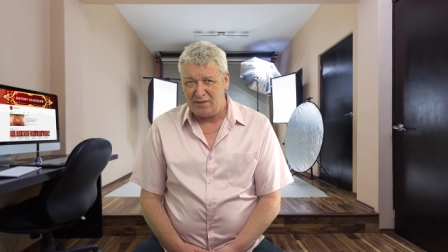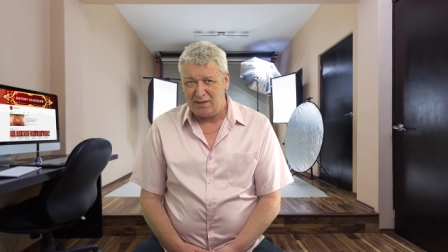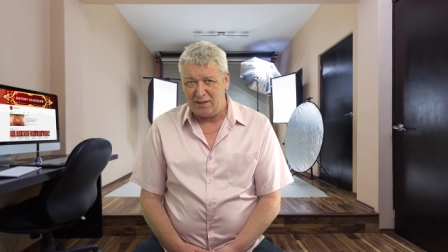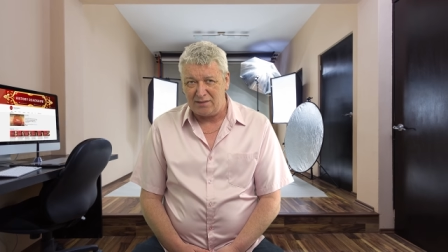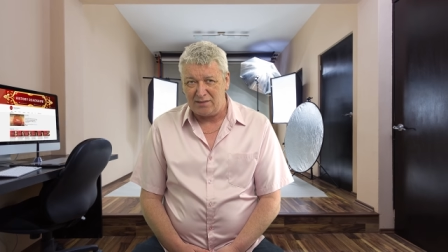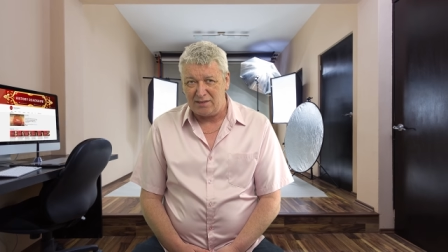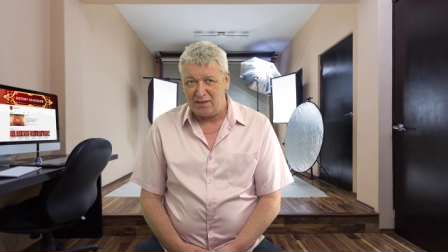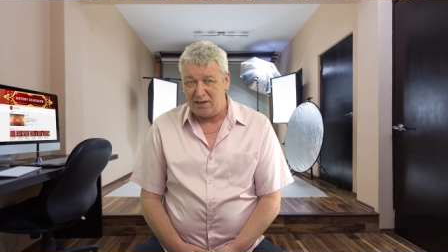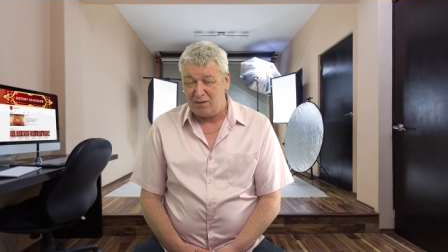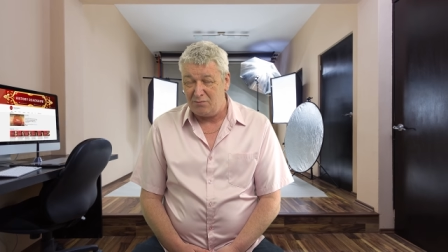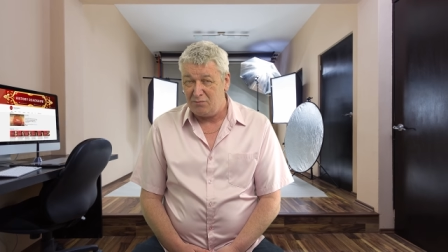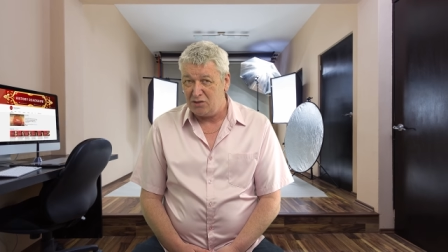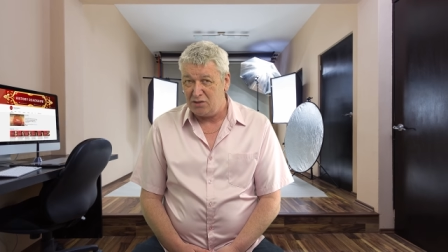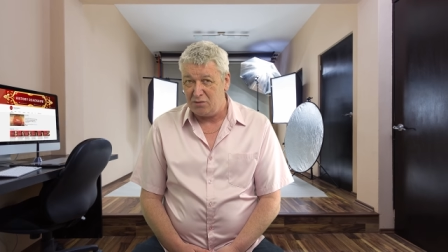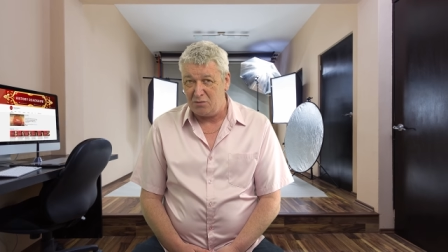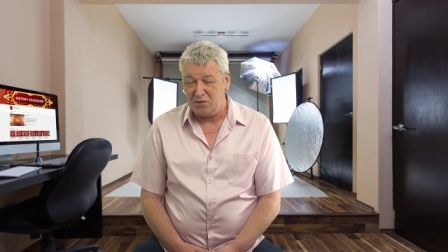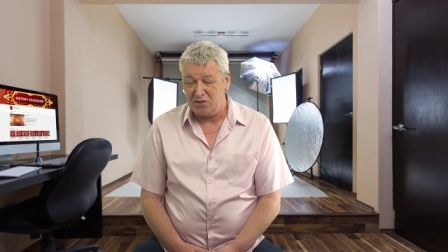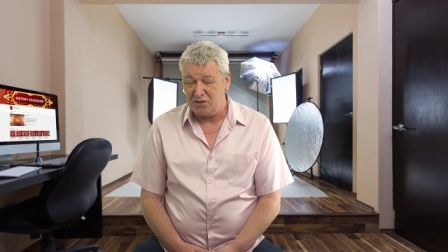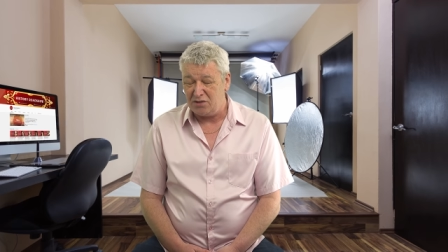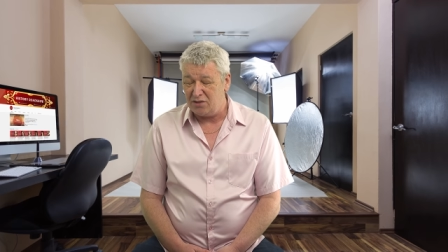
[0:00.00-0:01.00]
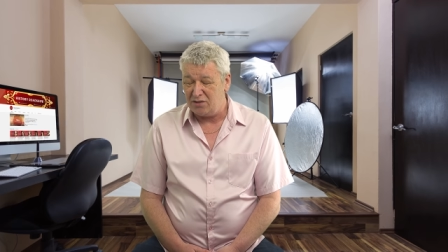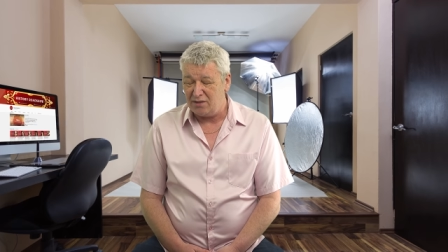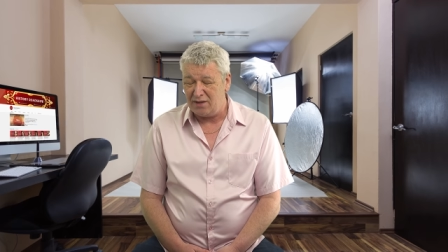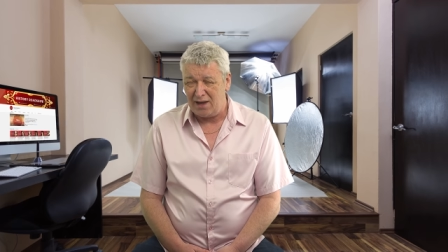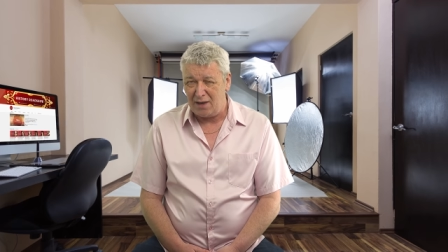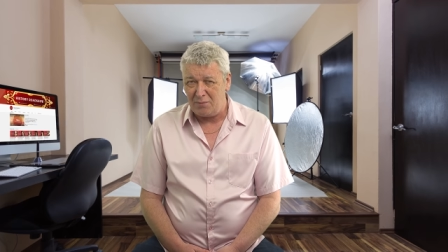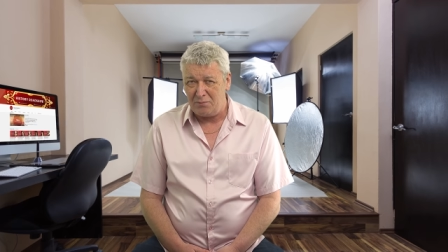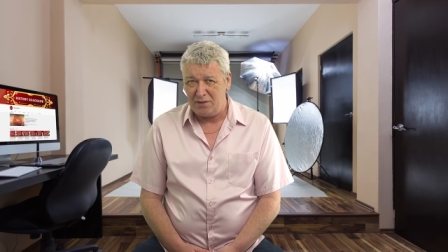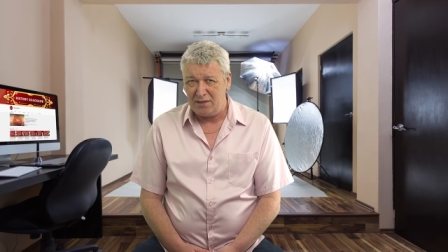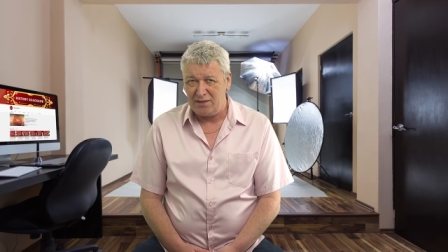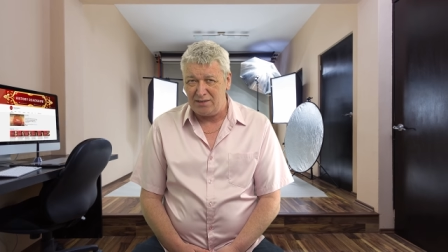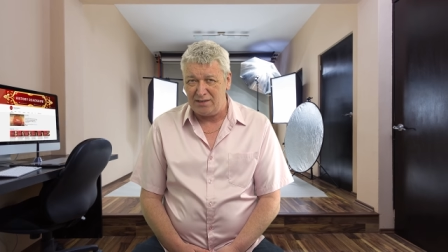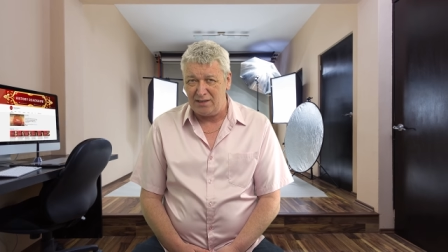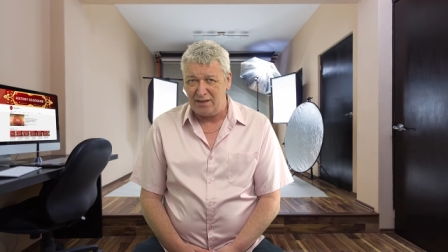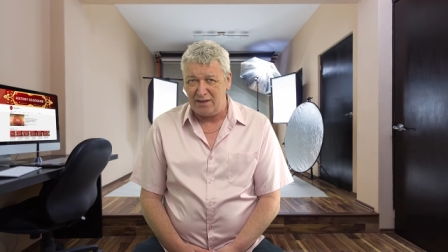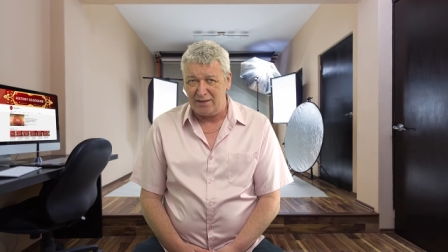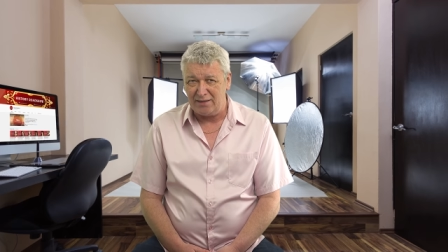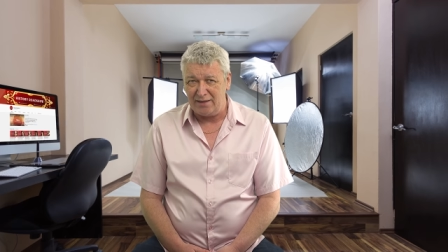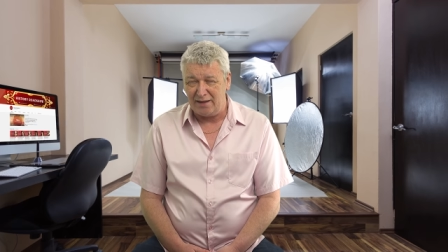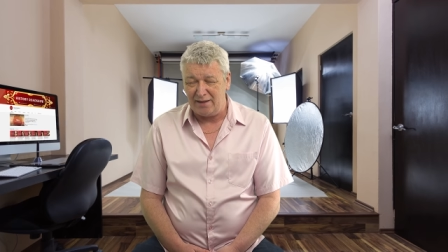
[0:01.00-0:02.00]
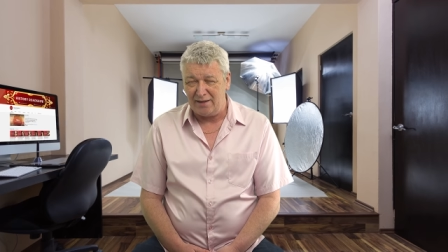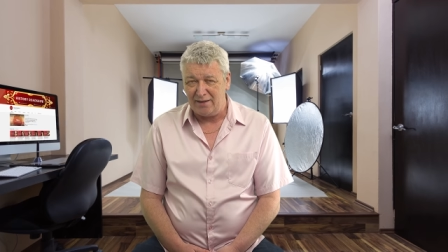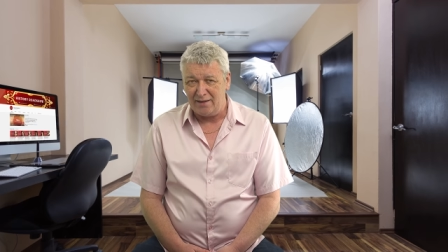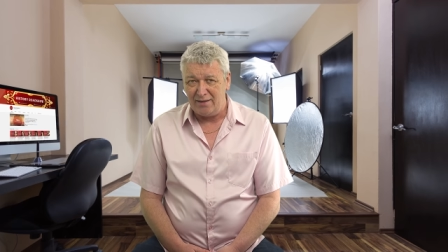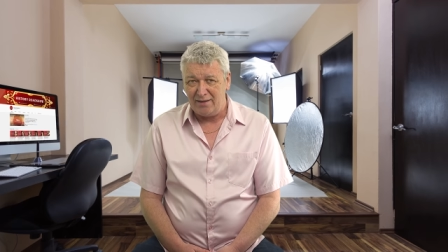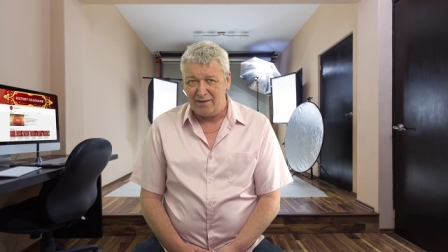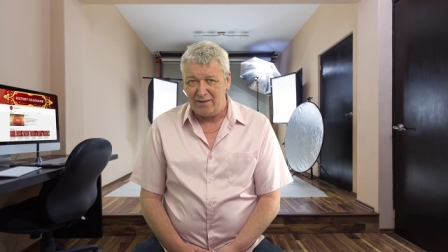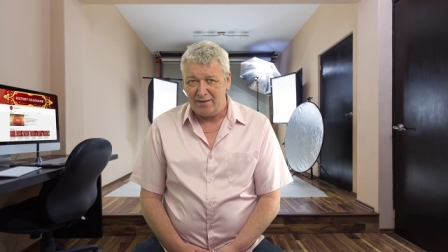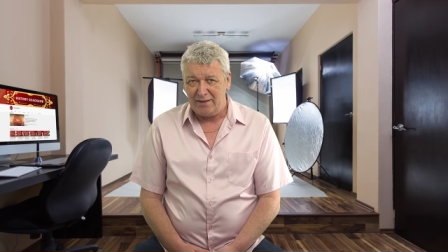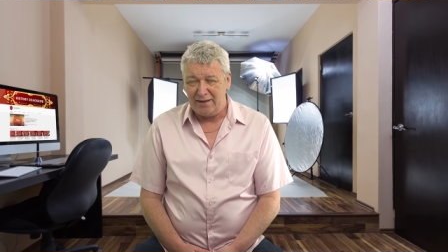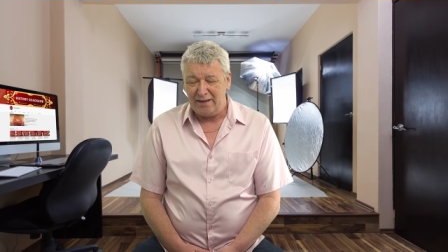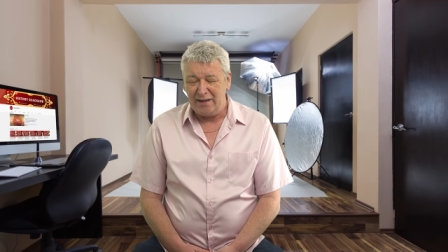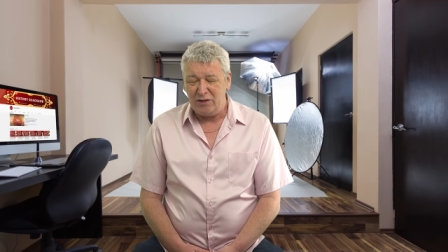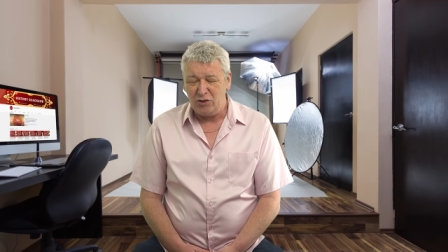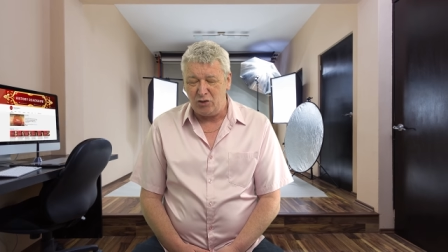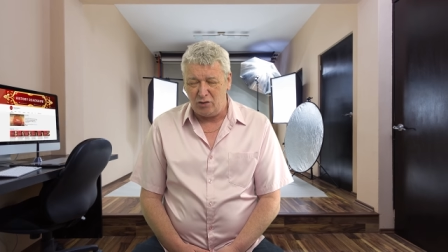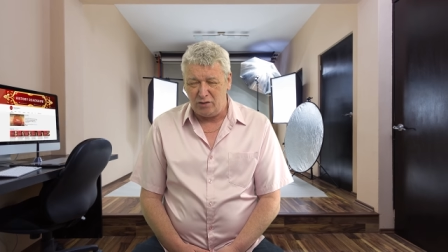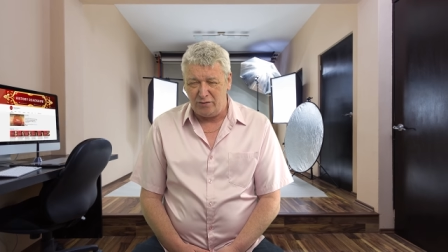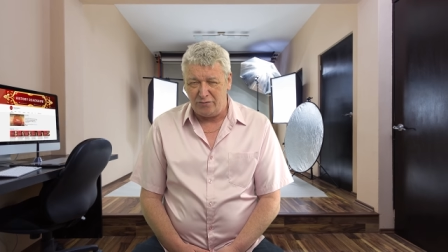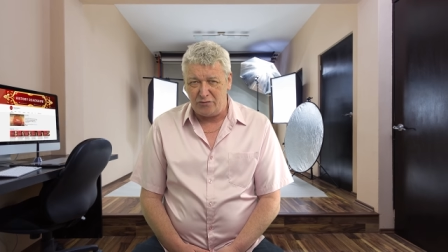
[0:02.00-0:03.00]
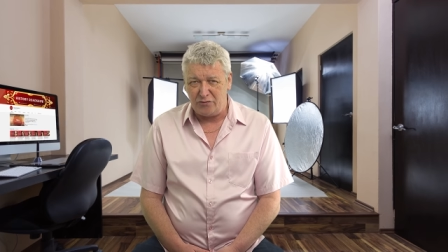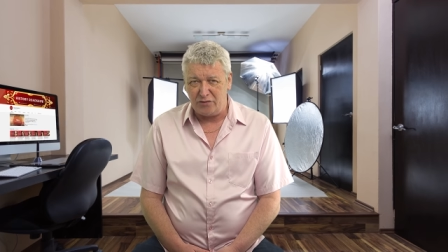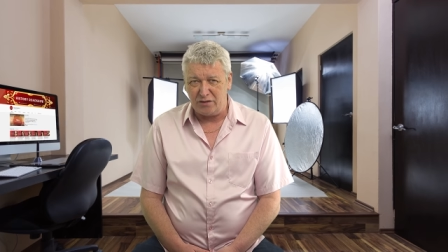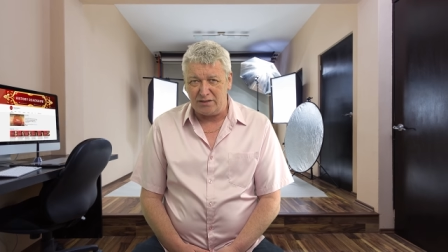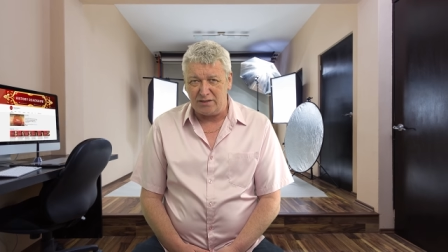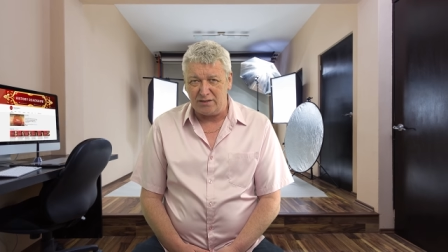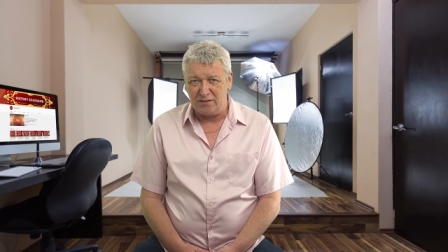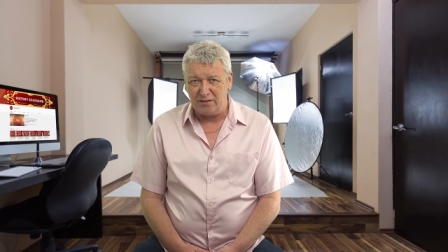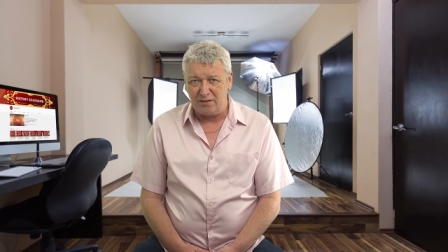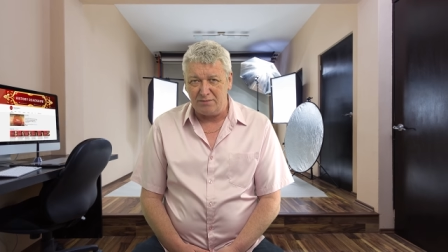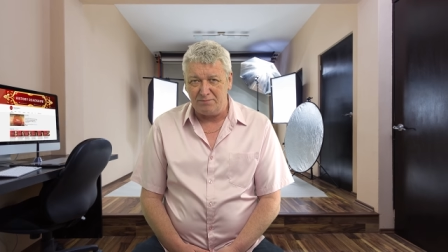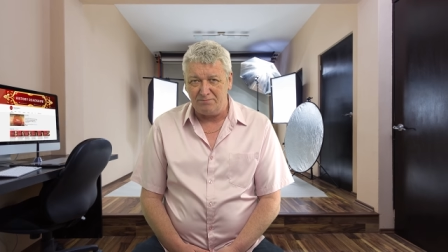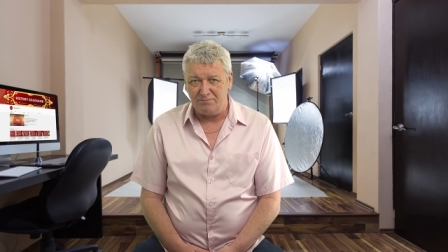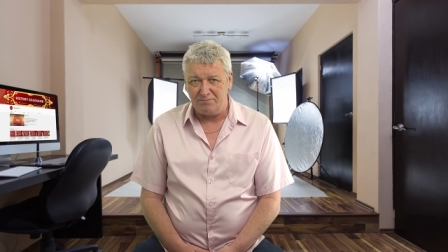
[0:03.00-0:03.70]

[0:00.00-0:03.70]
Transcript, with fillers: that time she was the unhappiest lady in all of Christendom.